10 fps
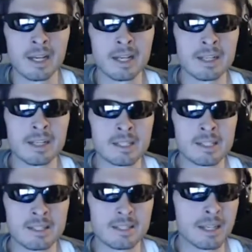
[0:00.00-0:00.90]
it
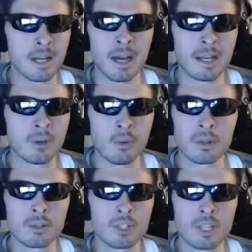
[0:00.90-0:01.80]
just, I don't
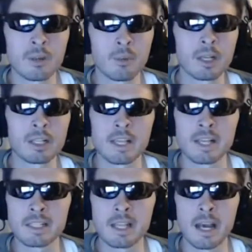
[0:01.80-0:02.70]
understand why this
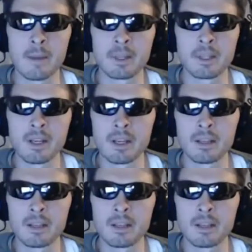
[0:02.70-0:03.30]
hasn't happened yet.